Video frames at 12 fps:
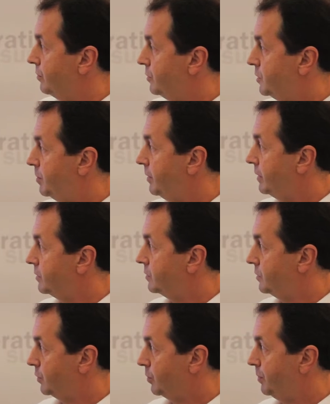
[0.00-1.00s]
we simulate the
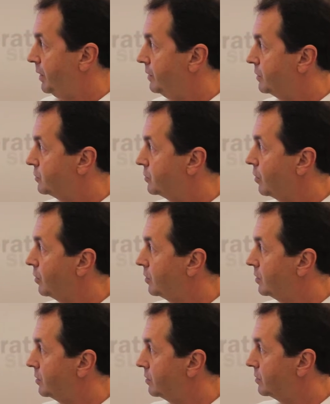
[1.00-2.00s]
seal being
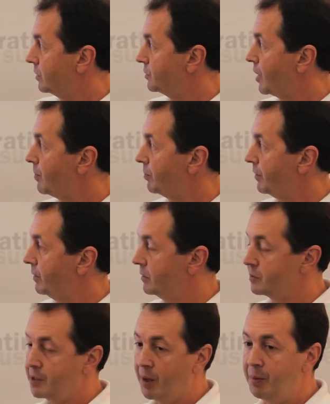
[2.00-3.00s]
installed. The top plate
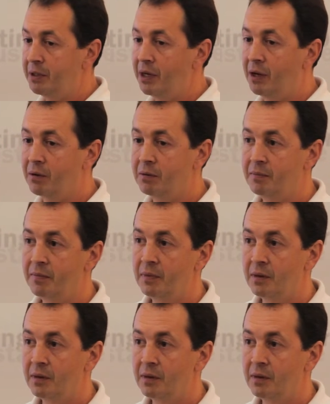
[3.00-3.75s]
is coming down,